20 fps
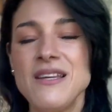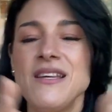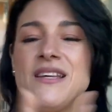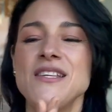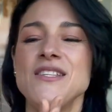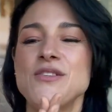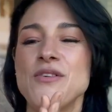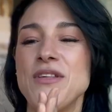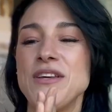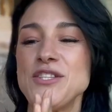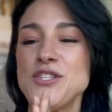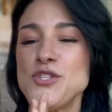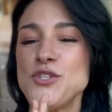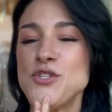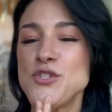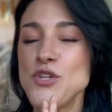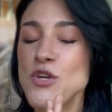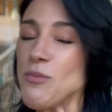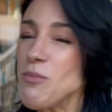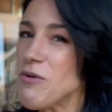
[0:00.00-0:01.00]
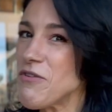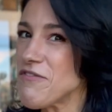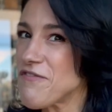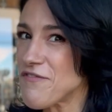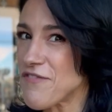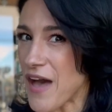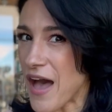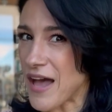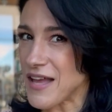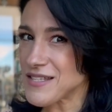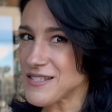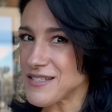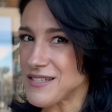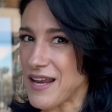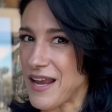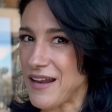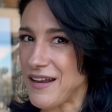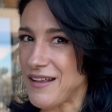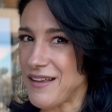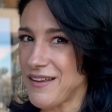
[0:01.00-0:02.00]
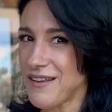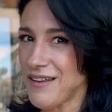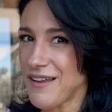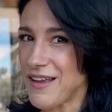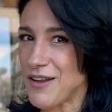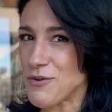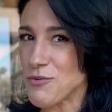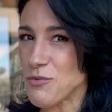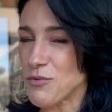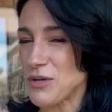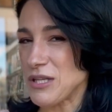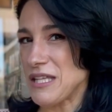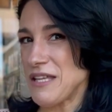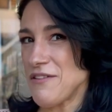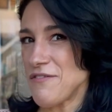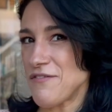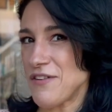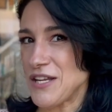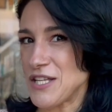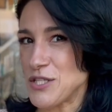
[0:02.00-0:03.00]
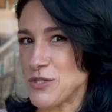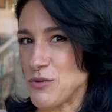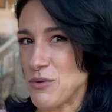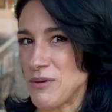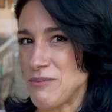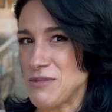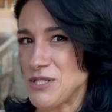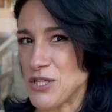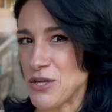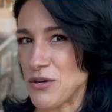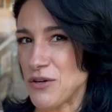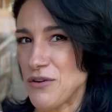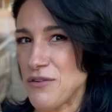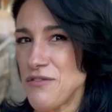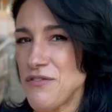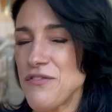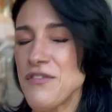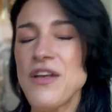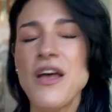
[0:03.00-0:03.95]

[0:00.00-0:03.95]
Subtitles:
So that's super fascinating and really fun to observe.